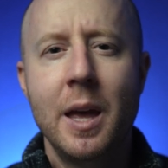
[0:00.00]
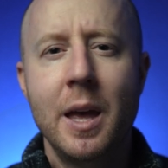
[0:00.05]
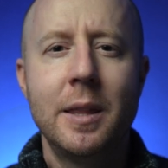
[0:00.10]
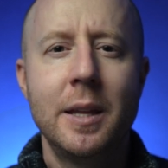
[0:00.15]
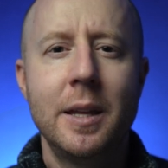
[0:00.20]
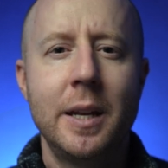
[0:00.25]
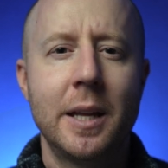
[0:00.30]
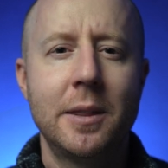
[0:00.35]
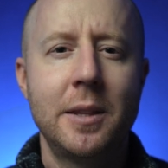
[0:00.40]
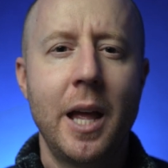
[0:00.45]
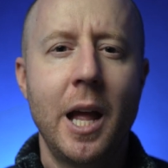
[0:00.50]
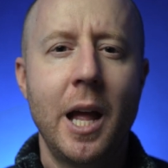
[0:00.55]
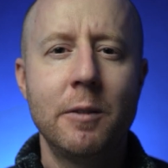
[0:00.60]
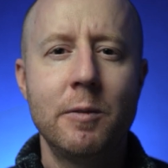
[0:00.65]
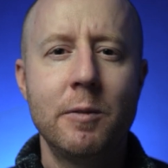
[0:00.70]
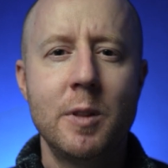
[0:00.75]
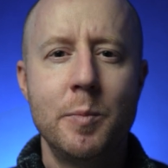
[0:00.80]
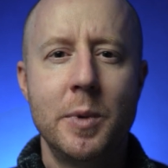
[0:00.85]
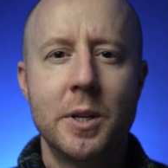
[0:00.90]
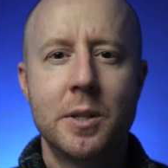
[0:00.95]
Then at the end
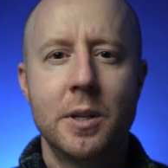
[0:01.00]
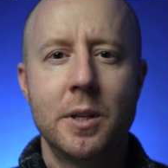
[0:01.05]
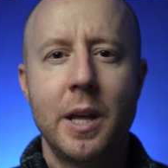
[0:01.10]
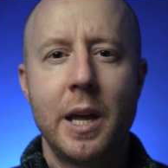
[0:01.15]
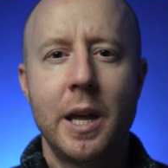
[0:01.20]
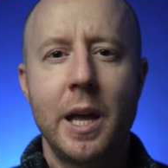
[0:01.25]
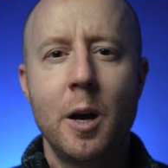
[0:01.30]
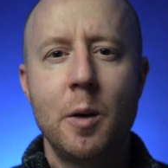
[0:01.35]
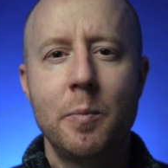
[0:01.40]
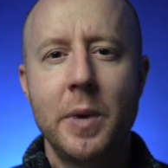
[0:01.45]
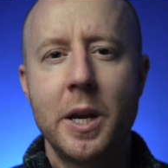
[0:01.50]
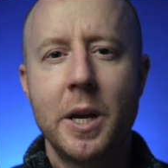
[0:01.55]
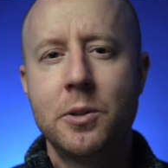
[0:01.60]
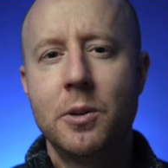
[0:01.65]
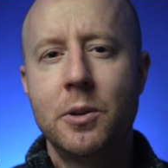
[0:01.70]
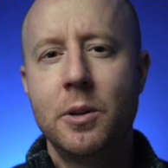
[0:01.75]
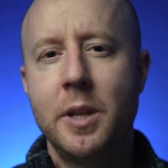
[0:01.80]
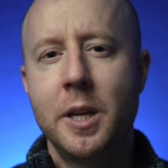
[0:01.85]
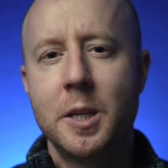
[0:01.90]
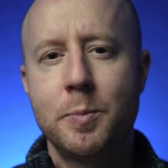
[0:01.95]
of the mission, they help make
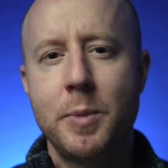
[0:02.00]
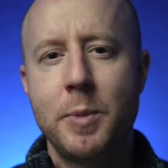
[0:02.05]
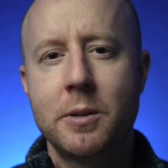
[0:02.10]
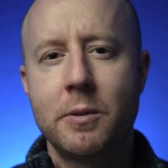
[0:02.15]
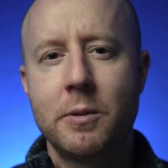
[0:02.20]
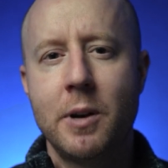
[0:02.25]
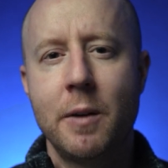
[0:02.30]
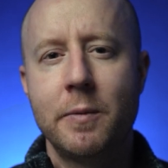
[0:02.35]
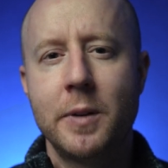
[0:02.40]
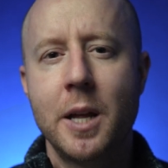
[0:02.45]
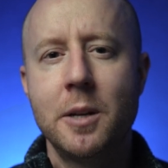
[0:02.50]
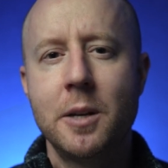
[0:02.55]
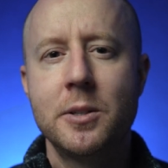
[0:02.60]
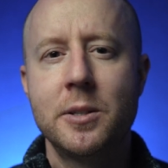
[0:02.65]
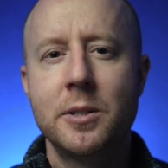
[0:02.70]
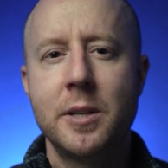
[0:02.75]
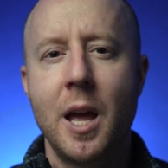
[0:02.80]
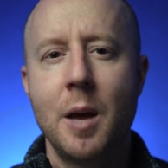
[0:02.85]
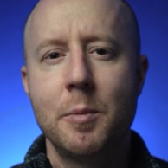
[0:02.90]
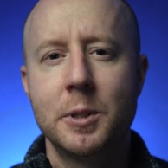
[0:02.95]
sure the spacecraft enters
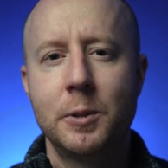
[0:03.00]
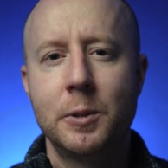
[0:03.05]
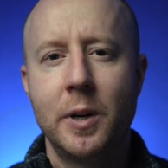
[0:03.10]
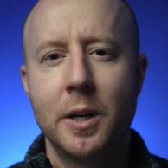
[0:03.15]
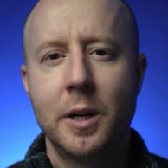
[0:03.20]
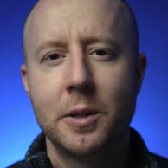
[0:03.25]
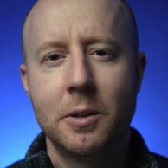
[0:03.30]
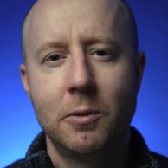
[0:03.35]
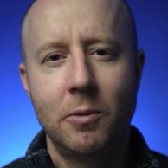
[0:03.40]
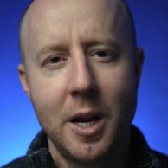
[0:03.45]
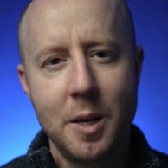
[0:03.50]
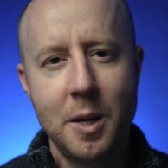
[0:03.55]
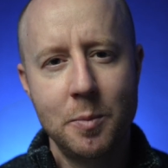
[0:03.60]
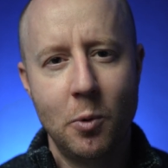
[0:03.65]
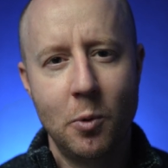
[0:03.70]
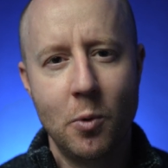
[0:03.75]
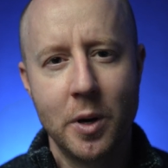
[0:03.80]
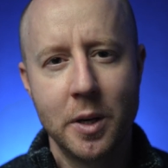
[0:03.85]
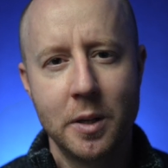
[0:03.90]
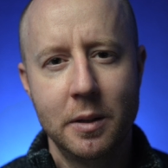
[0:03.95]
the atmosphere at the right
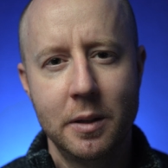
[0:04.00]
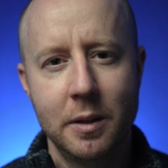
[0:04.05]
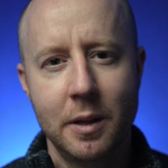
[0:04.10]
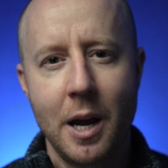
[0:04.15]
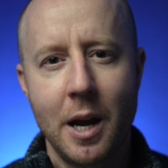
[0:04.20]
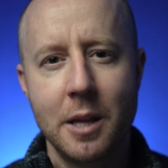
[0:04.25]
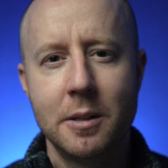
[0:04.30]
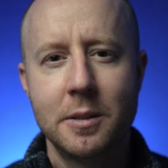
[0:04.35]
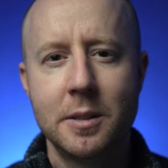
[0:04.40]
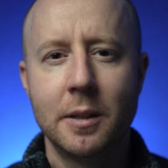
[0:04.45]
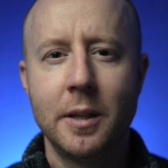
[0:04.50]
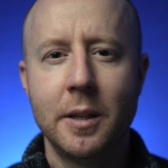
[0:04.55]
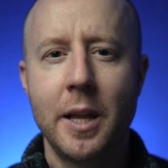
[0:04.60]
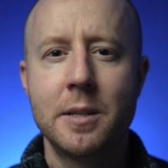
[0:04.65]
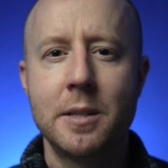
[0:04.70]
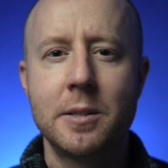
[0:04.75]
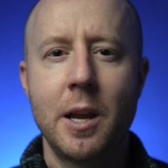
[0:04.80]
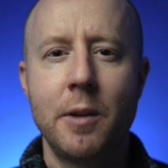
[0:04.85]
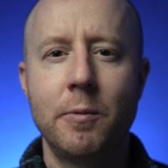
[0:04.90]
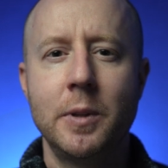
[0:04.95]
point, either to land
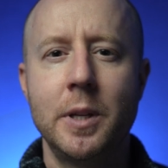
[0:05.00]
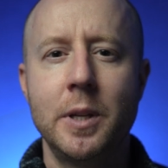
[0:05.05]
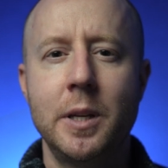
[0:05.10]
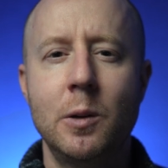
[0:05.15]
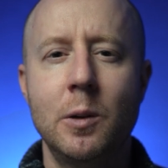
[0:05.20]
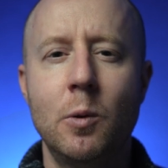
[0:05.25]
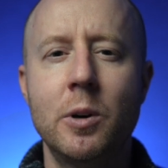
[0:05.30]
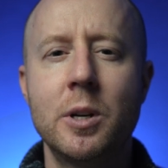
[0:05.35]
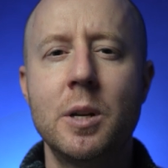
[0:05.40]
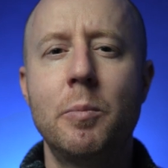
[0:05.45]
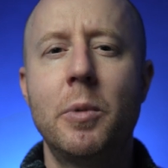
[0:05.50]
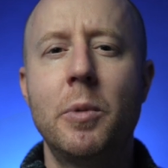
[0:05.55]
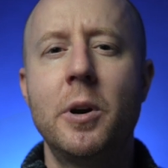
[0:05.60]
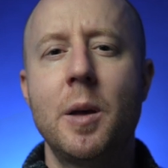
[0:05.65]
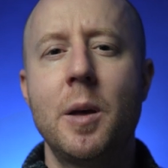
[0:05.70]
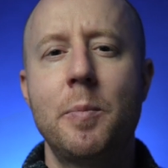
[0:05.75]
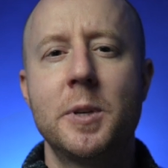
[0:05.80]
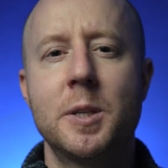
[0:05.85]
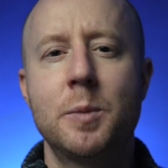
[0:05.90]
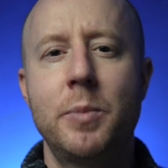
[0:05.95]
safely or to burn
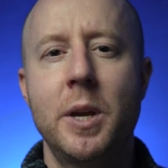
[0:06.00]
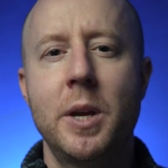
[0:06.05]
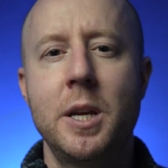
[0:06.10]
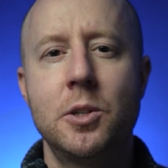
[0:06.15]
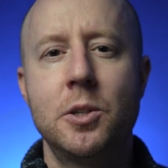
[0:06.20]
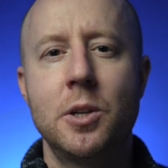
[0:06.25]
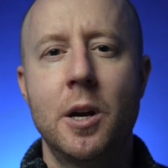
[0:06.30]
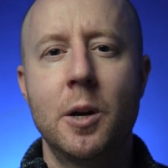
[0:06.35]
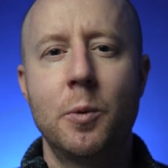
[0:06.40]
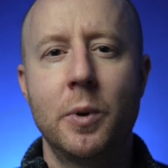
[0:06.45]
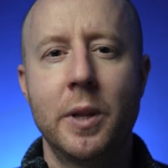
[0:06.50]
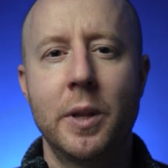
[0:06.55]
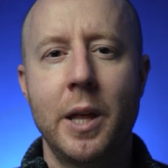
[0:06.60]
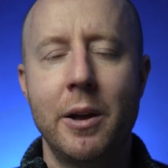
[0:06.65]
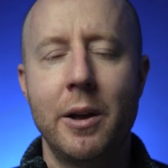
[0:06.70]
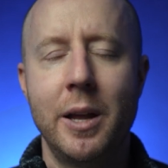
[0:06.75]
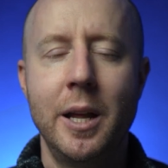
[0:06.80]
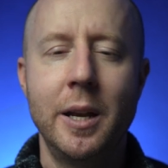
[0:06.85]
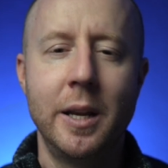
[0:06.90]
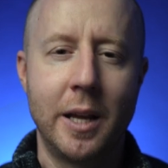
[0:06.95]
up as space junk
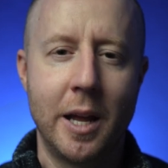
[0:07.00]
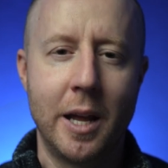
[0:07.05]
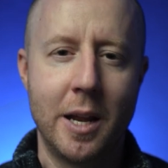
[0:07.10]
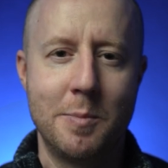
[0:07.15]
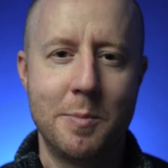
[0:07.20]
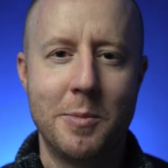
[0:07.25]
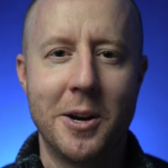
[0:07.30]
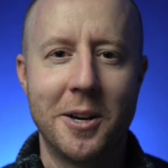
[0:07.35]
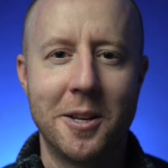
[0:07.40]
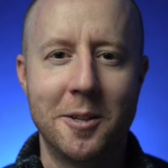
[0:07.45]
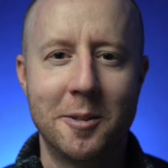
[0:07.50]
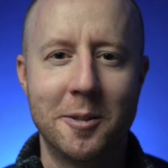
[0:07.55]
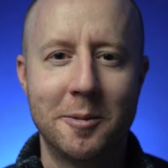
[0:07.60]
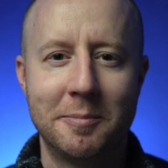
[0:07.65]
without hitting anybody.